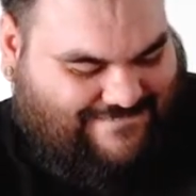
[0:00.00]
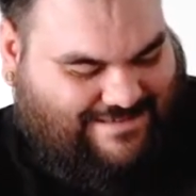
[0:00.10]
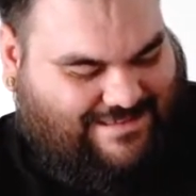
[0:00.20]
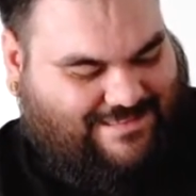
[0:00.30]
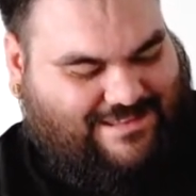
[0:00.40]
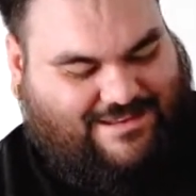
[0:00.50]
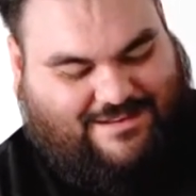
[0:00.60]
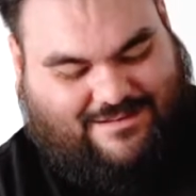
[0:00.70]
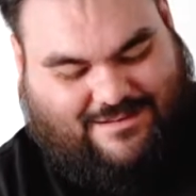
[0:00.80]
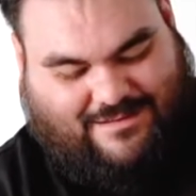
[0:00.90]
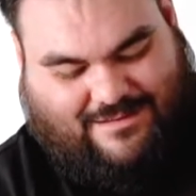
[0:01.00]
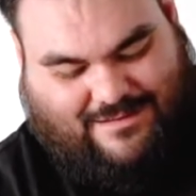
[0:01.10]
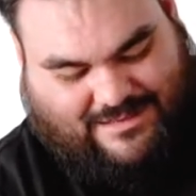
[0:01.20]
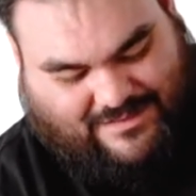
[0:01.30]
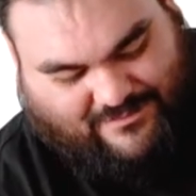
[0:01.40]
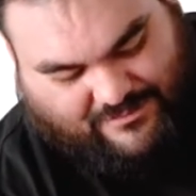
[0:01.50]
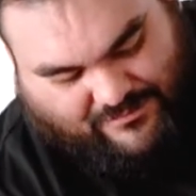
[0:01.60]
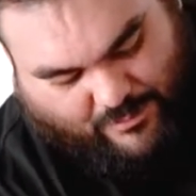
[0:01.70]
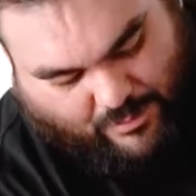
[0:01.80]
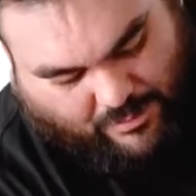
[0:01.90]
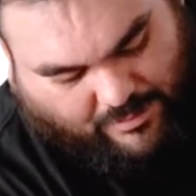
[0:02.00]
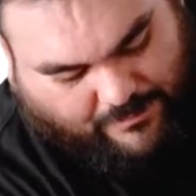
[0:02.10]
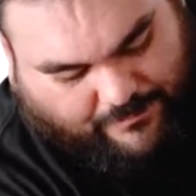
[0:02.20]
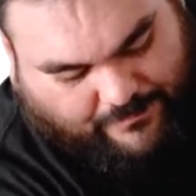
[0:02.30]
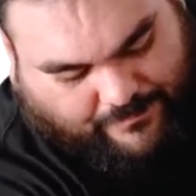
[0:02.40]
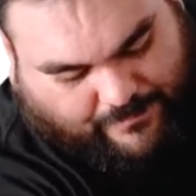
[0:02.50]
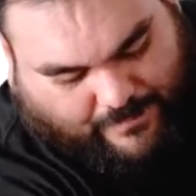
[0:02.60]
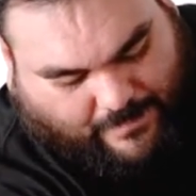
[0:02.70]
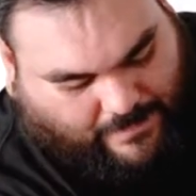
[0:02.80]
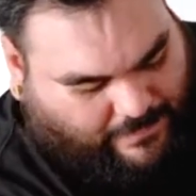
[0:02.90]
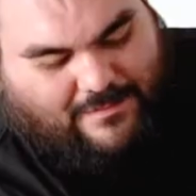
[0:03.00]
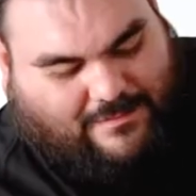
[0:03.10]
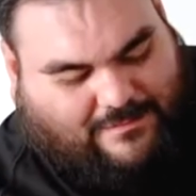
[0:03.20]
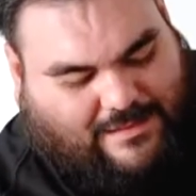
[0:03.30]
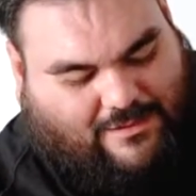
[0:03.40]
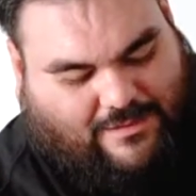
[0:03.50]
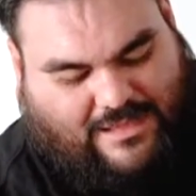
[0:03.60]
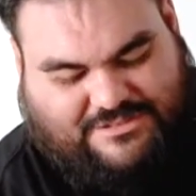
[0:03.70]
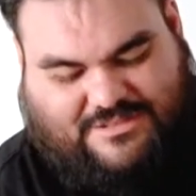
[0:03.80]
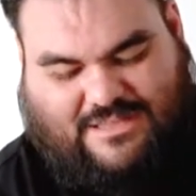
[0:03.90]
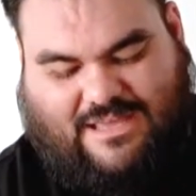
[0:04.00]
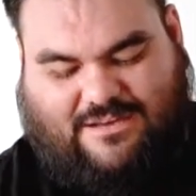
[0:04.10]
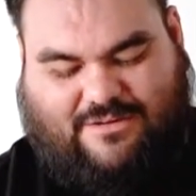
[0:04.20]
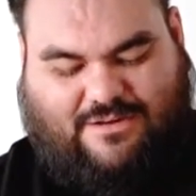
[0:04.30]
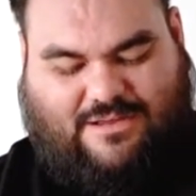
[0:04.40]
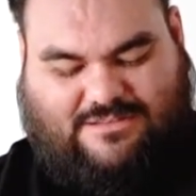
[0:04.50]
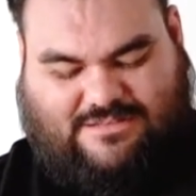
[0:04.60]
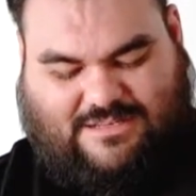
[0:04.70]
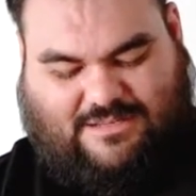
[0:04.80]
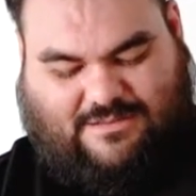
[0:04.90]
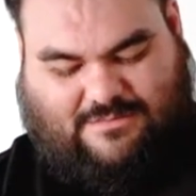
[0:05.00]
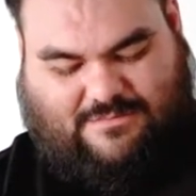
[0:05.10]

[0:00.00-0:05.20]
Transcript: and then even 4. Now, actually, out of curiosity,